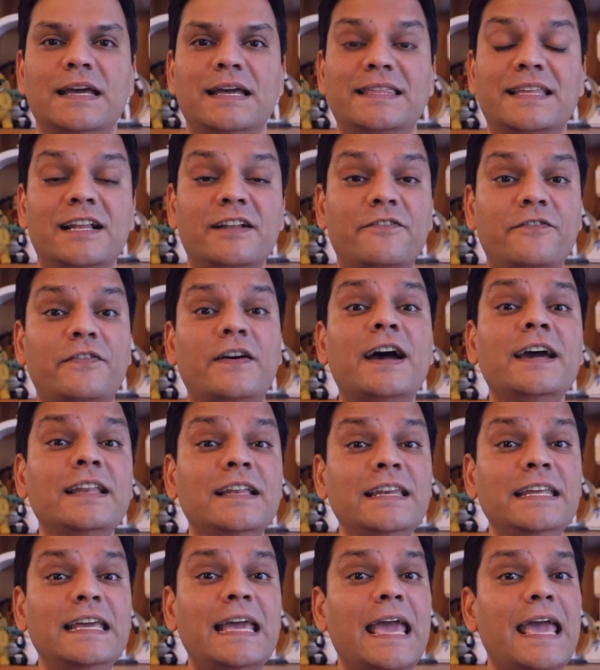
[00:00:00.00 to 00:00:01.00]
And I'll
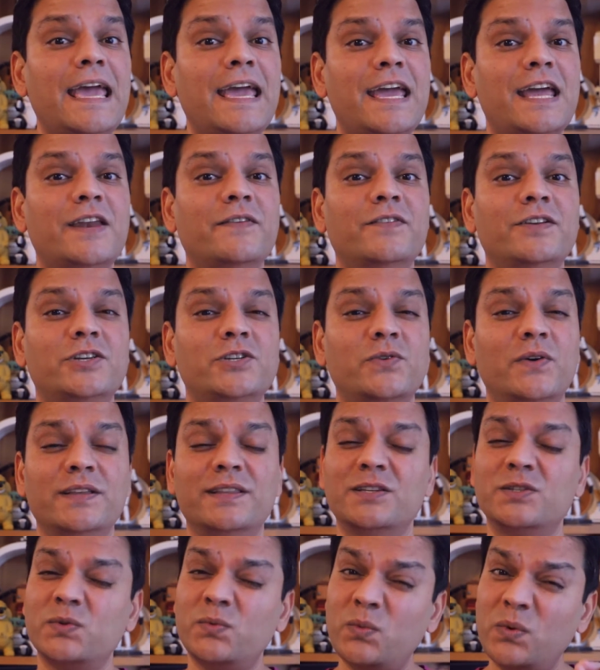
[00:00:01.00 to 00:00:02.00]
finally end with
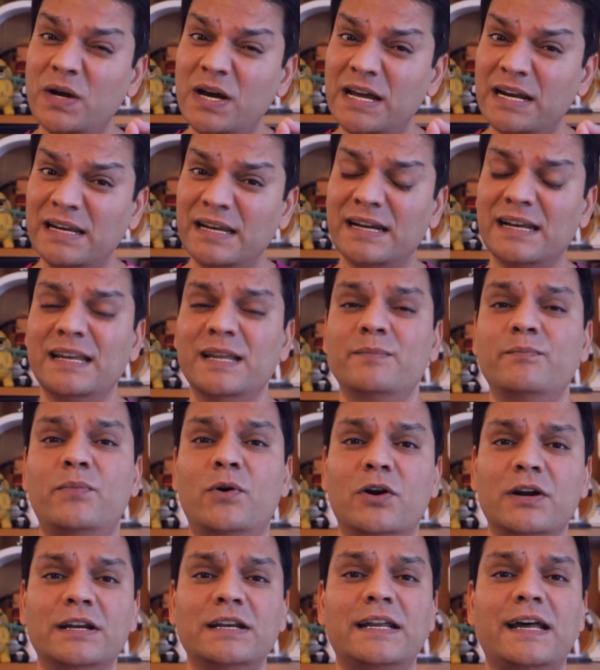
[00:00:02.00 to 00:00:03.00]
showing this one little
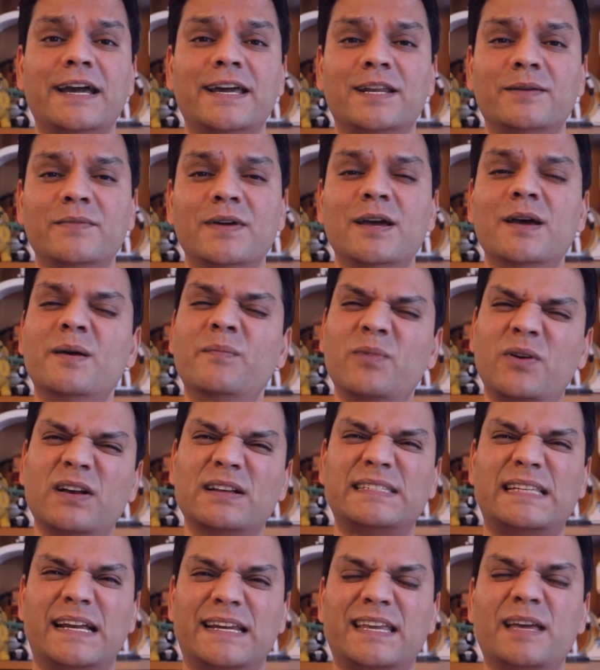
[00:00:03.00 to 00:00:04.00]
important item
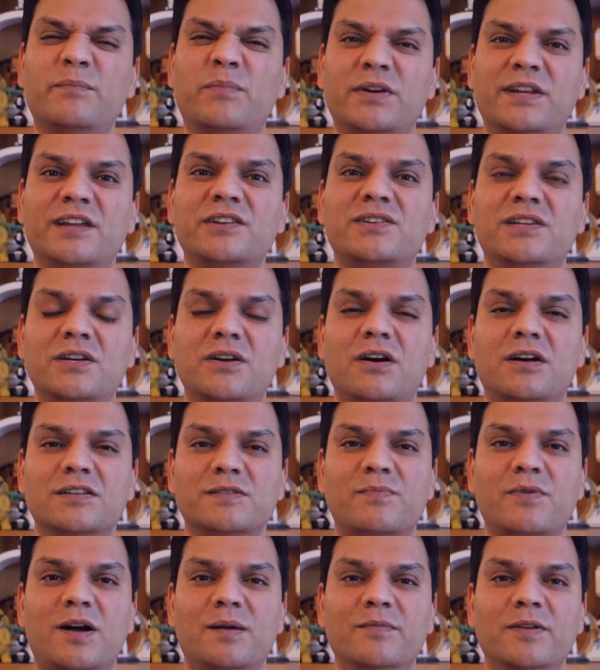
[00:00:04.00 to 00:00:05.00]
because that can potentially
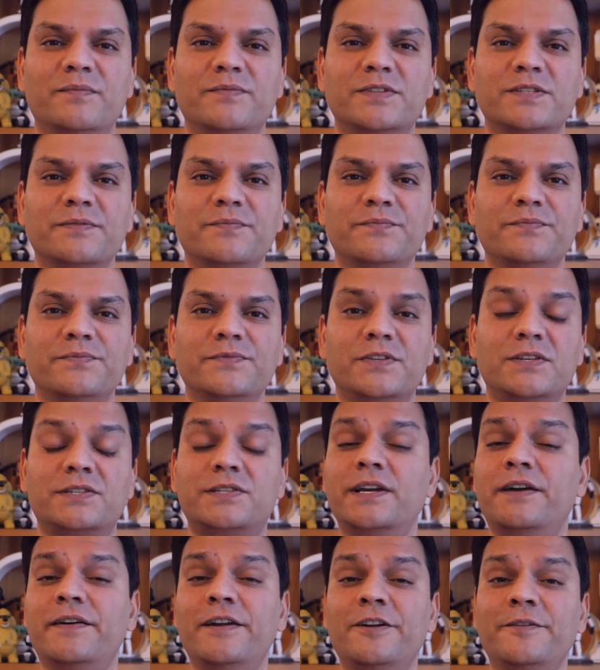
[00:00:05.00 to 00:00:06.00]
cause problems. So
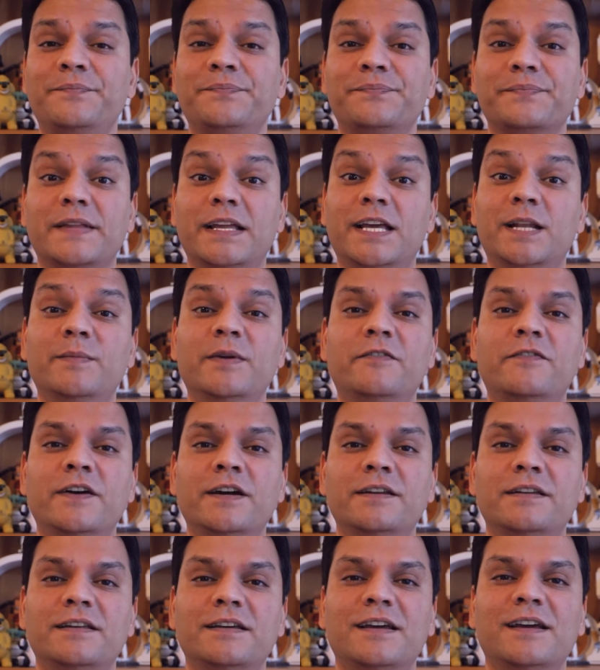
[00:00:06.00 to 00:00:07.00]
stick around, it'll be
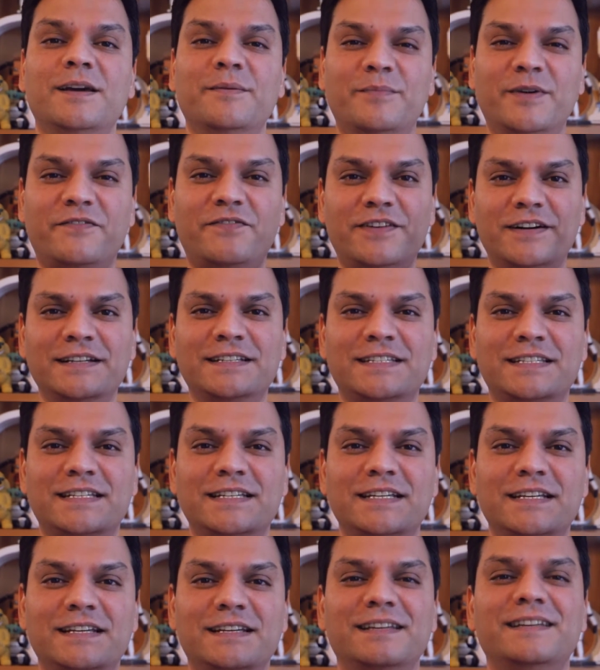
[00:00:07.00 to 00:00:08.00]
fun. But
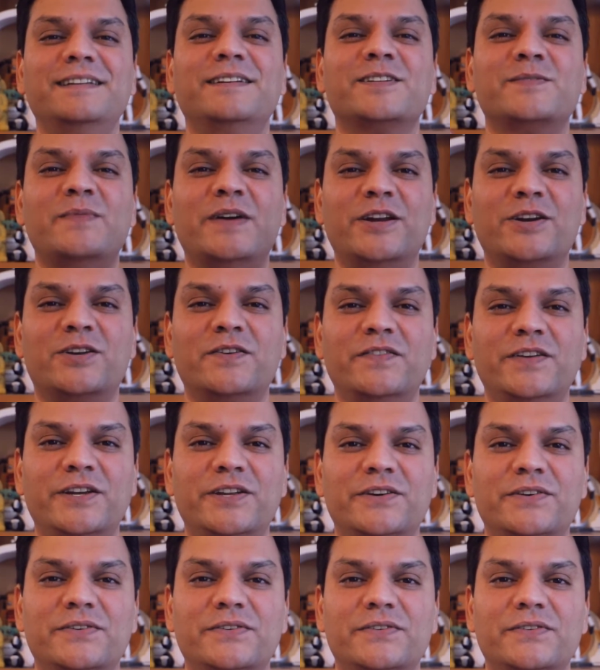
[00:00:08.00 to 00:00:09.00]
first, Here's my intro
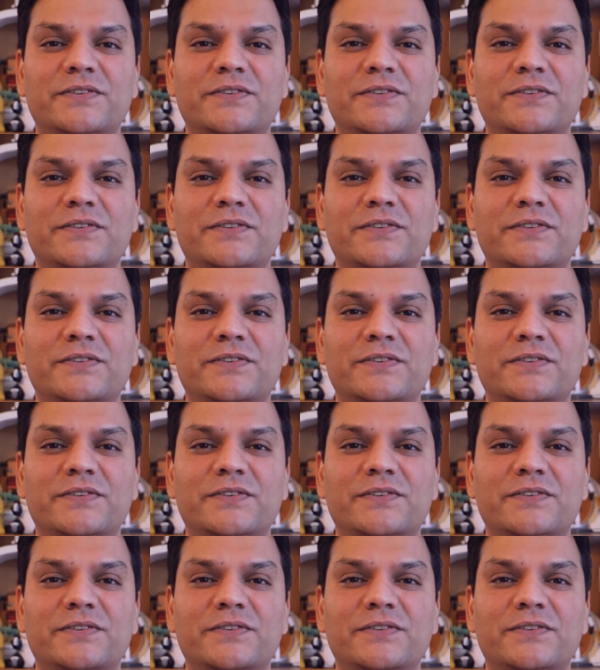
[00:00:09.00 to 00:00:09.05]
video.